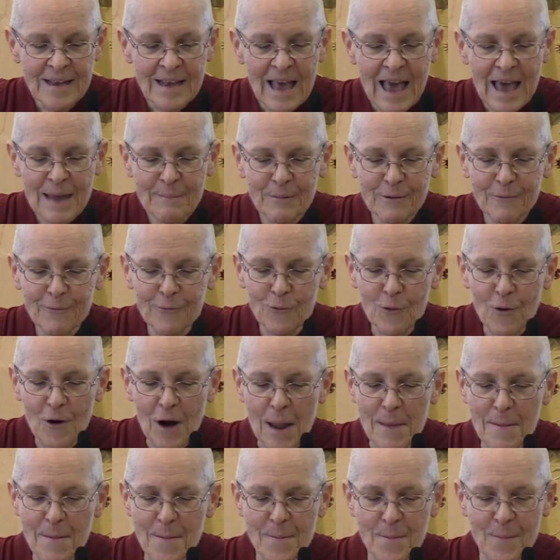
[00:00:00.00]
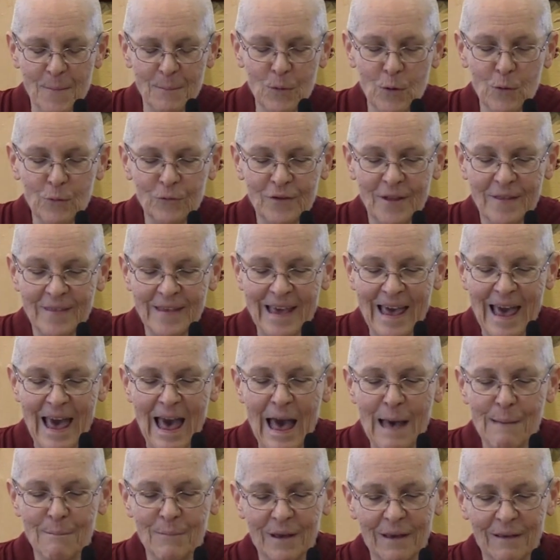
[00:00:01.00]
And before I moved to the
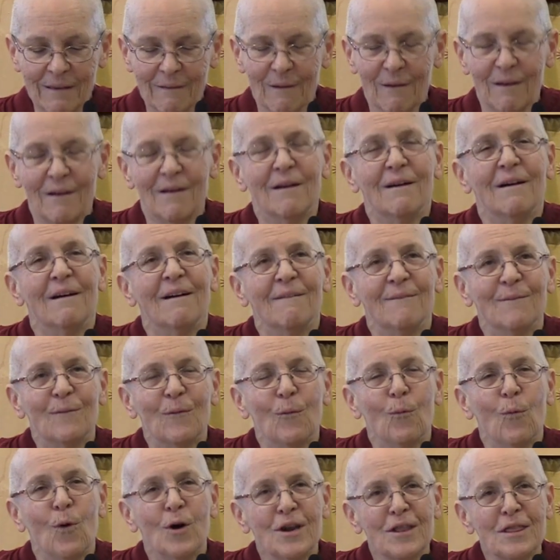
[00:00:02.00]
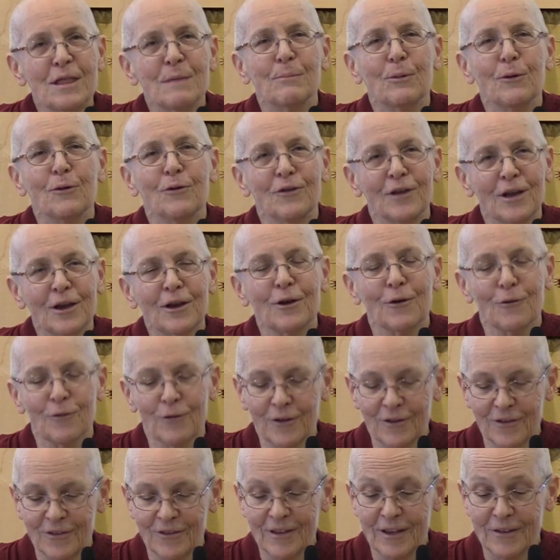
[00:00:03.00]
Abbey, um, one of them
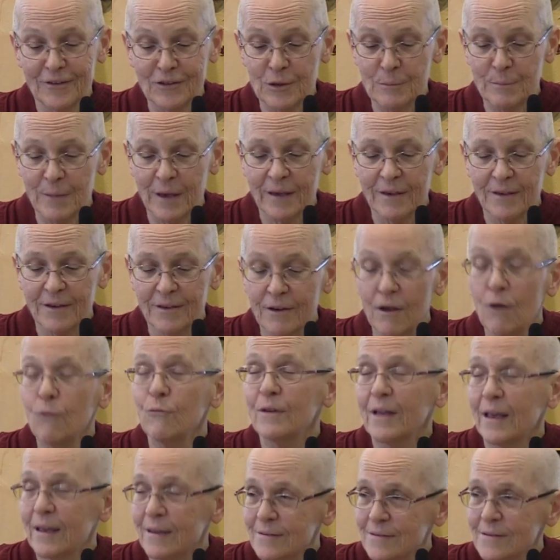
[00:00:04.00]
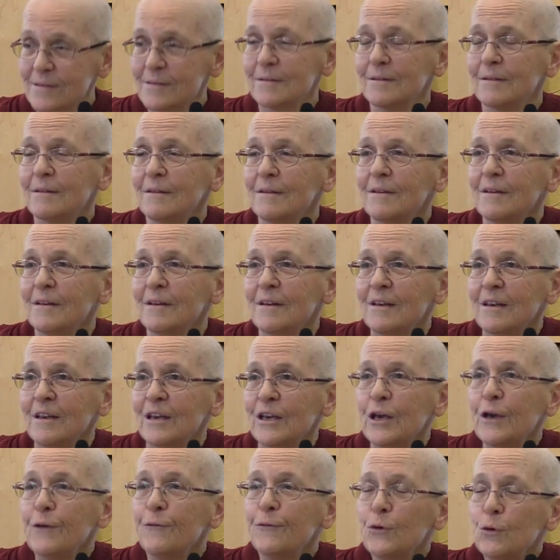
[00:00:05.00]
particularly said to me, You know, Nance,
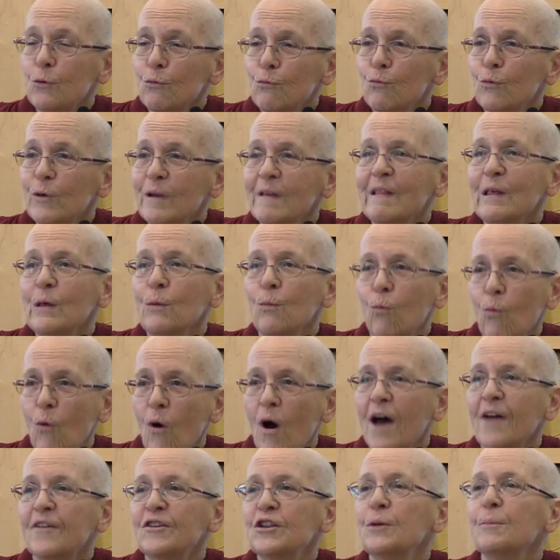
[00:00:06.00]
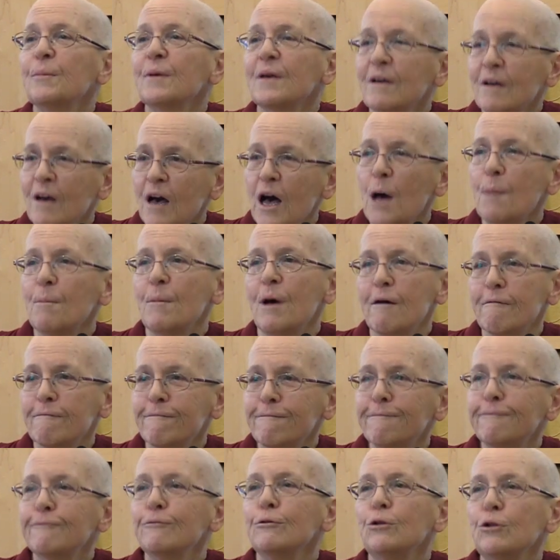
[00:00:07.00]
if you really want to become a
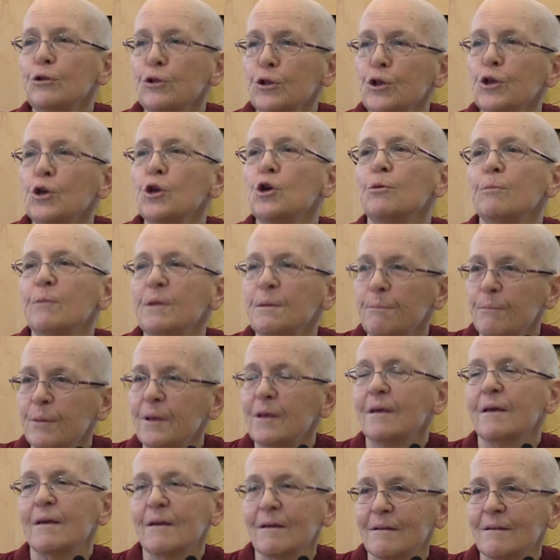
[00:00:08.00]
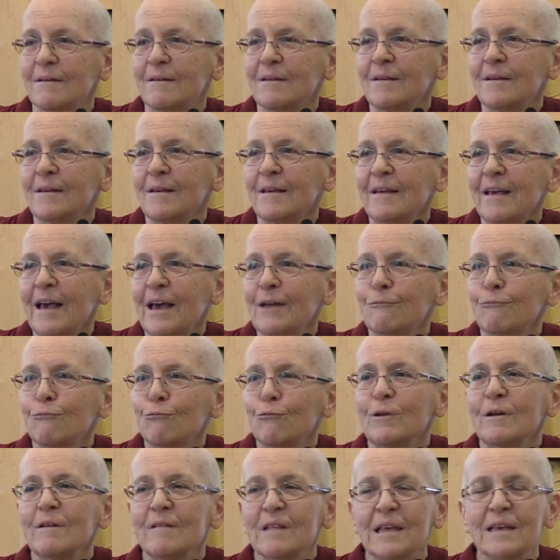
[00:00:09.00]
full human being and
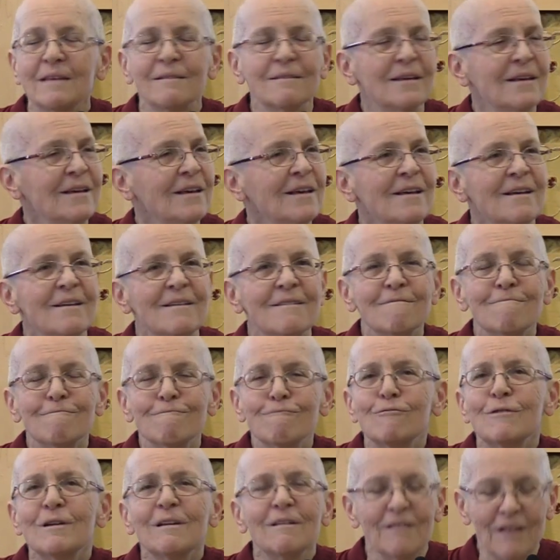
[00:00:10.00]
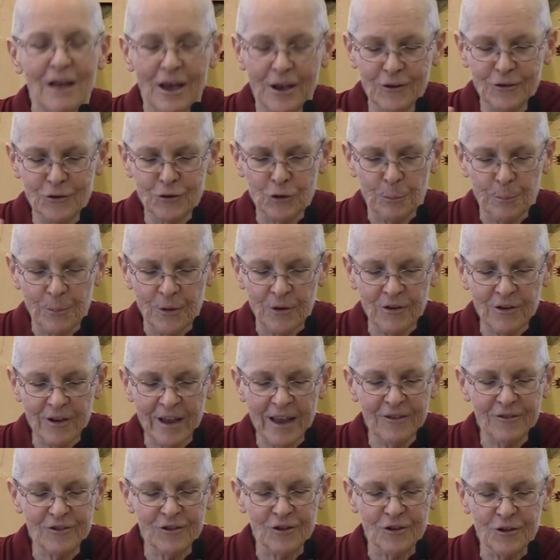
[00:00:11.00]
really realize your
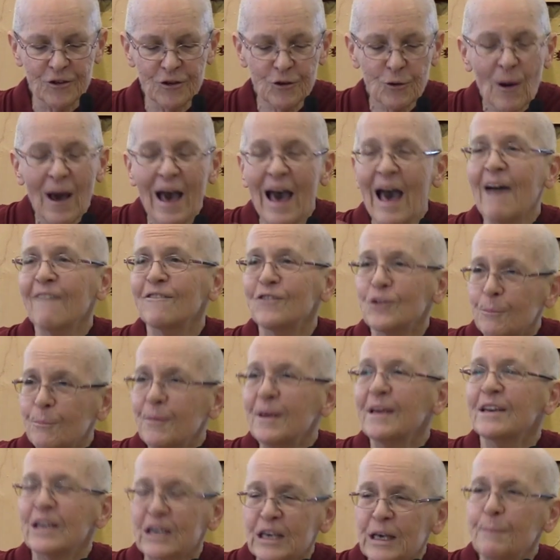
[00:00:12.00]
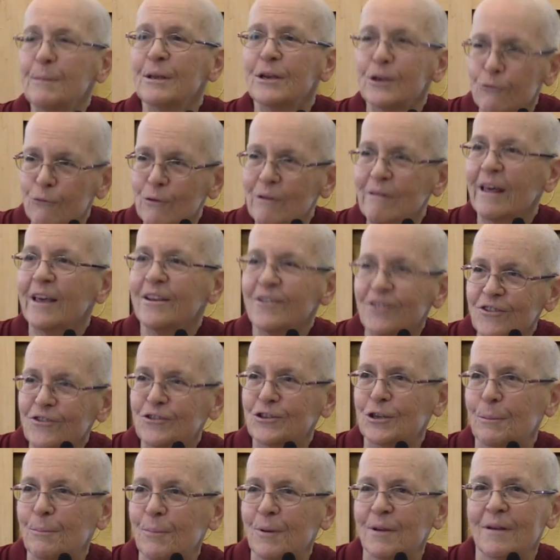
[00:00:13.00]
potential, you have to be in a committed
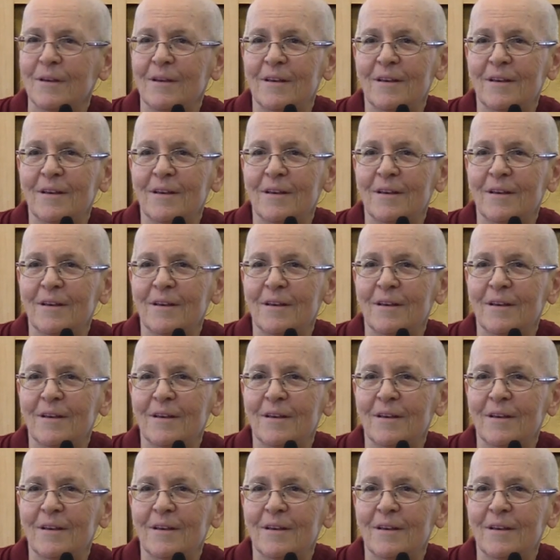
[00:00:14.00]
relationship.